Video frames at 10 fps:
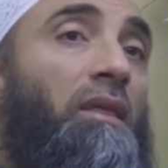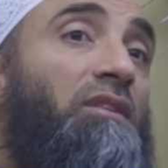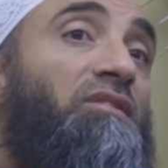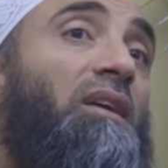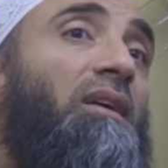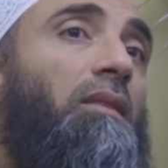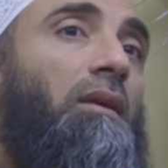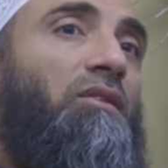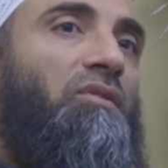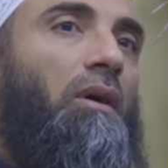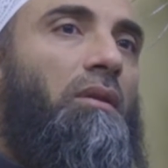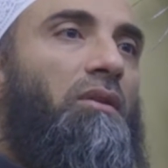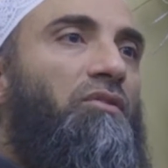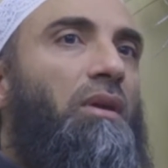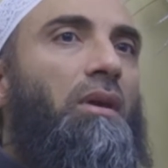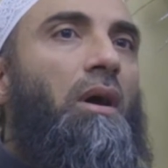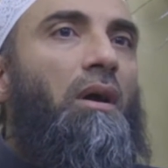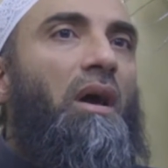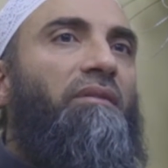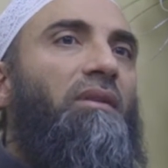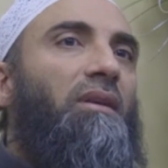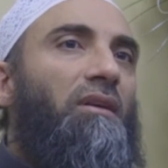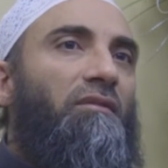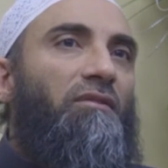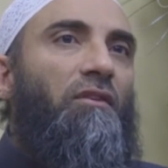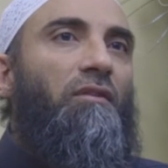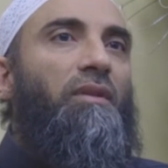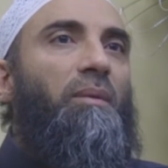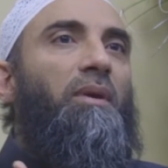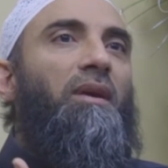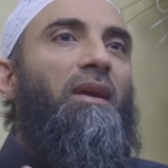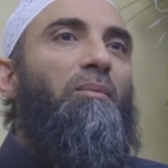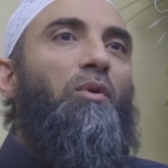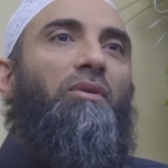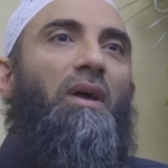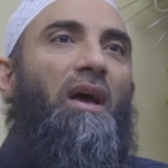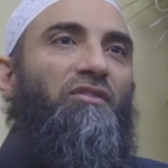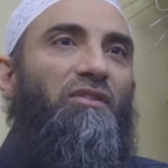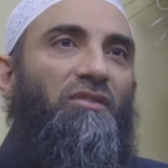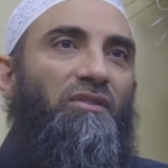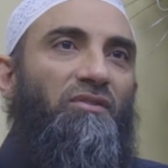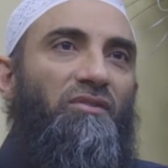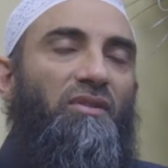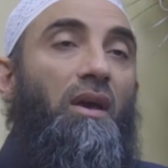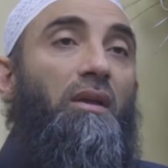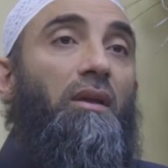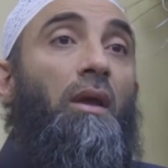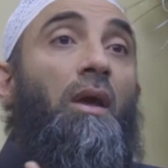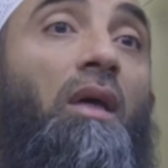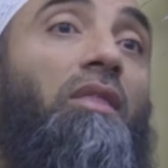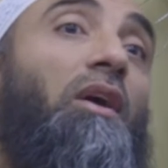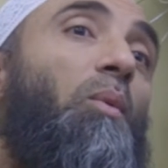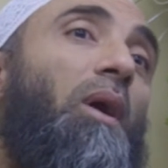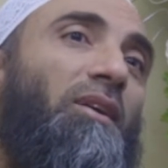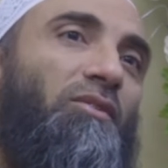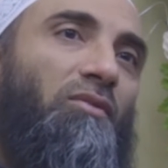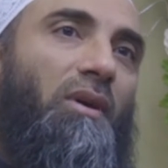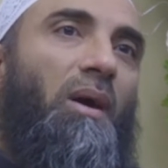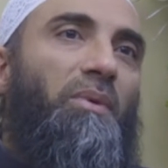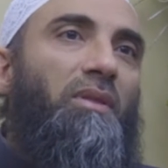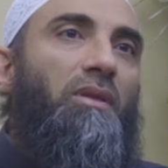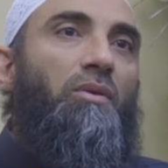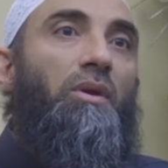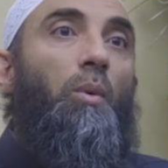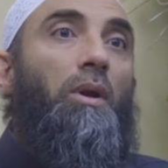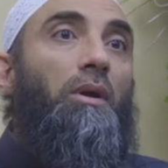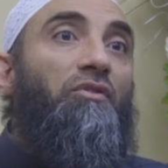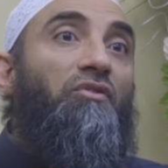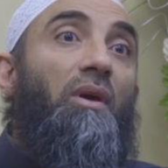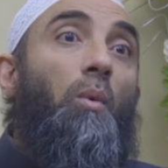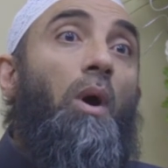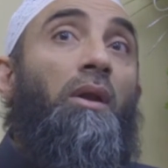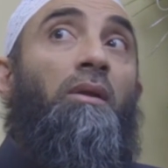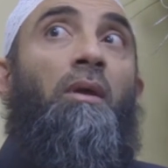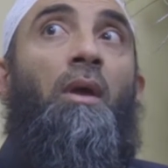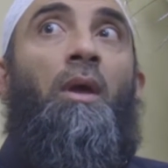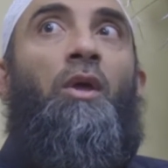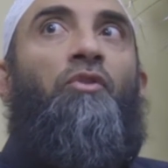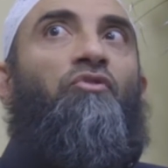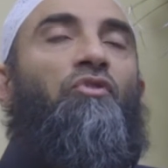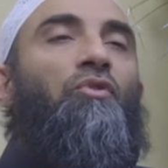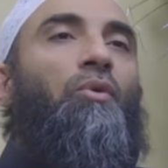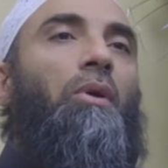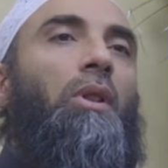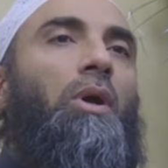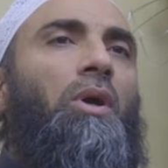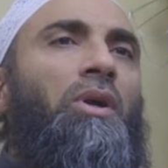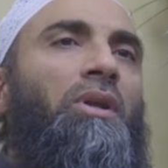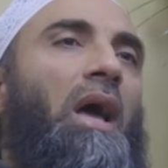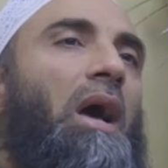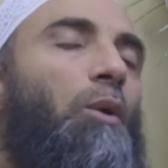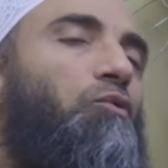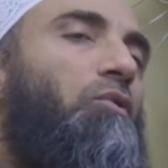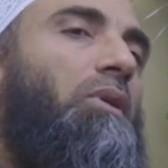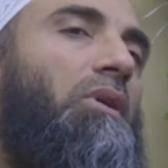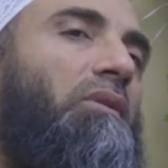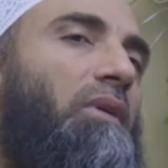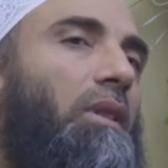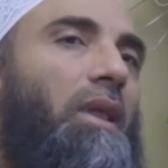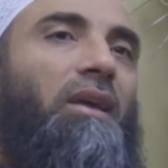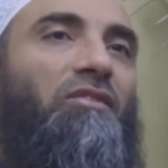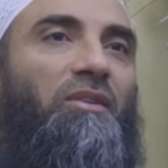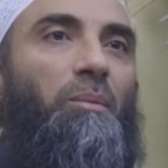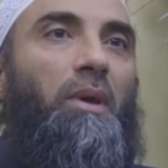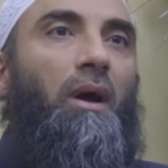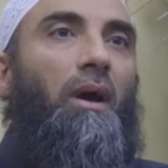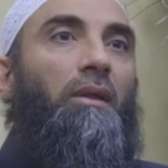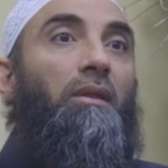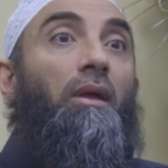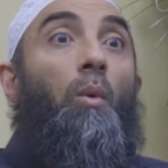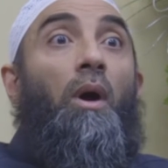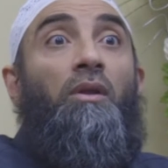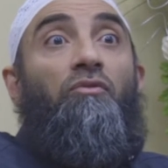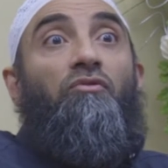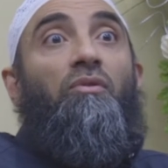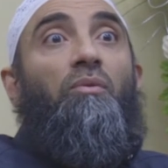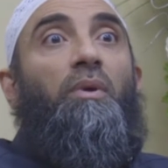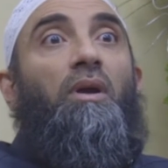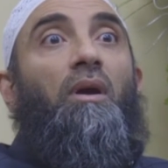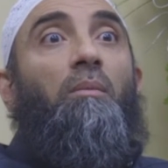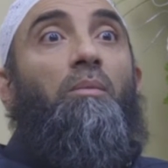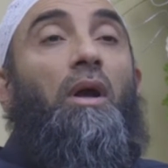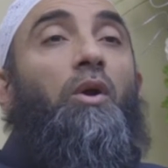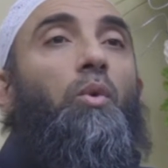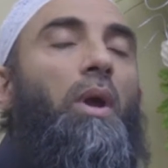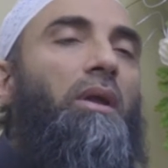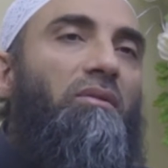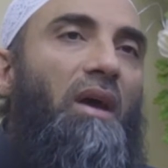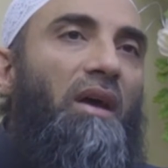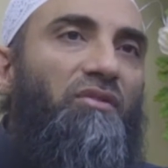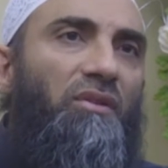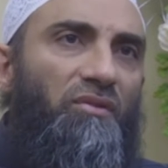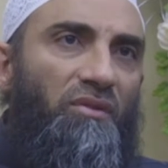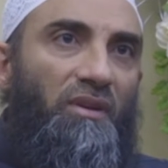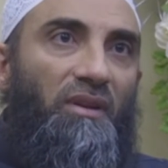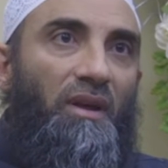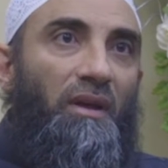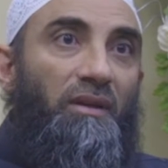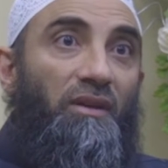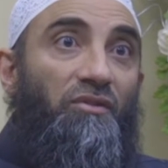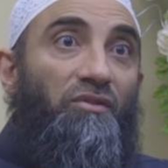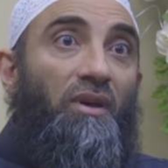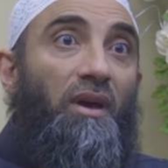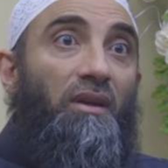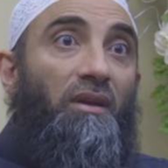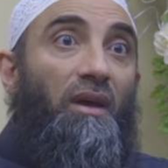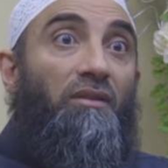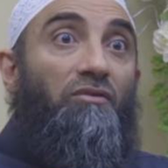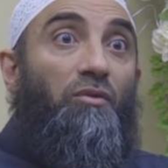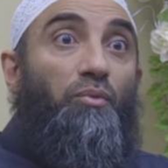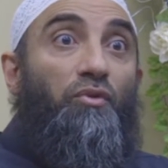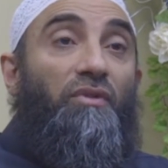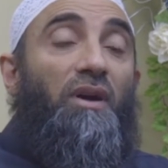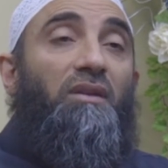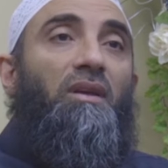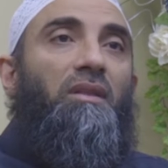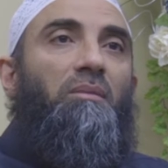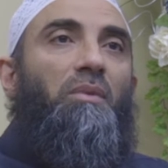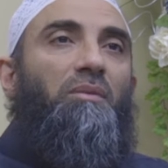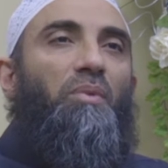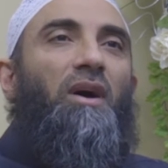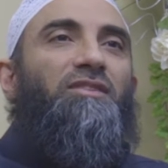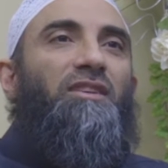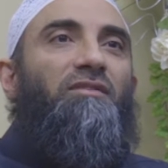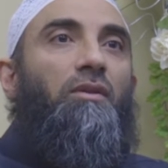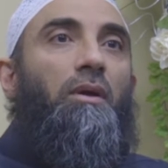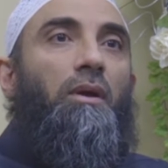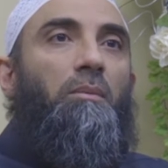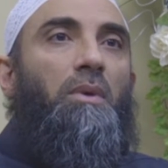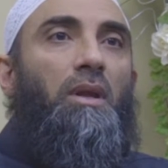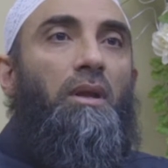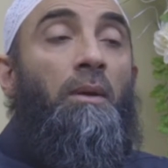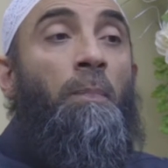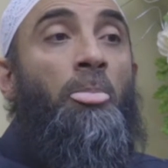The second they saw this, they got heavily involved. They became good assets in society. They wanted to copy the three winners. They wanted to learn how to leave a legacy behind. They wanted to become a great assets in a society and to provide nothing but positive to their community.